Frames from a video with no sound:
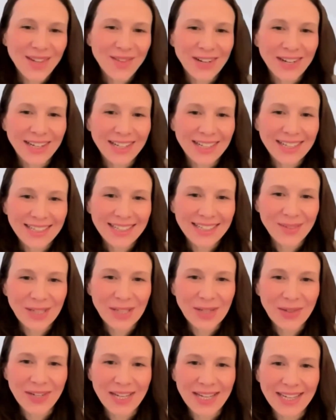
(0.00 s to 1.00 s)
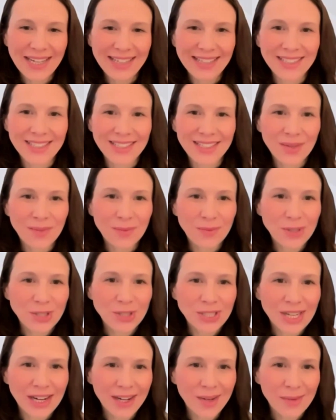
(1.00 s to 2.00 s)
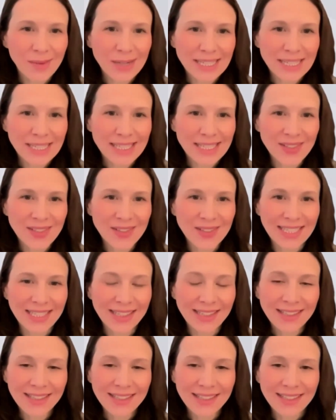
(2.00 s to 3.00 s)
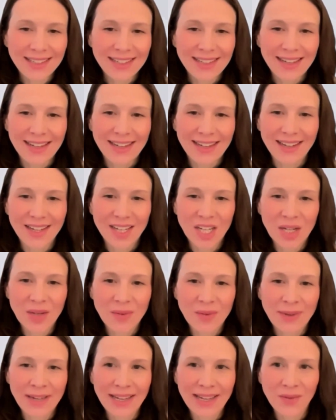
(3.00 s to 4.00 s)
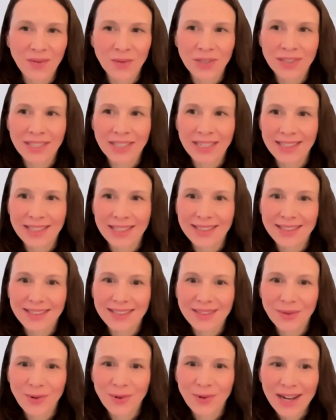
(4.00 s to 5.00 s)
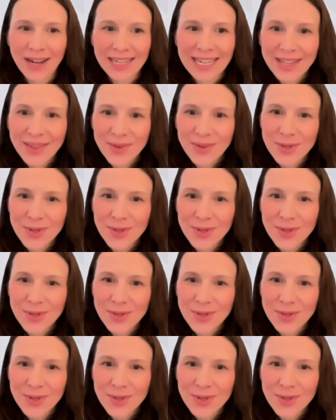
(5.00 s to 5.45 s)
you, Vaughn. I'll go ahead and share my screen, and we'll get walking